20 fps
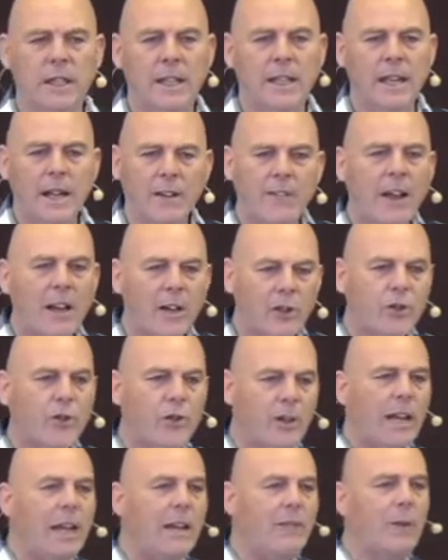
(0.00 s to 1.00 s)
Now that
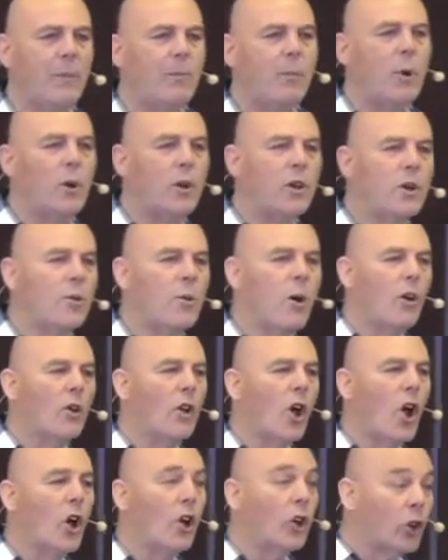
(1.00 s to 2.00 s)
should either put you
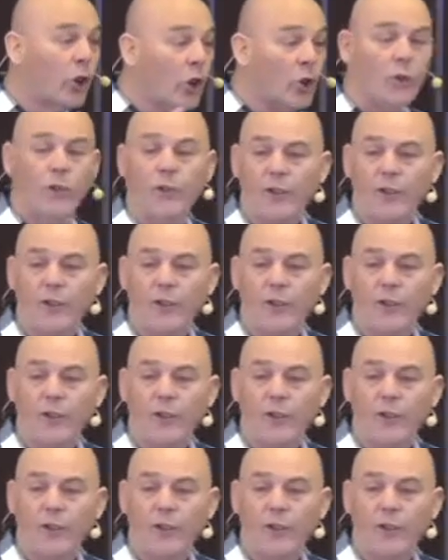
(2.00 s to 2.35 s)
on a good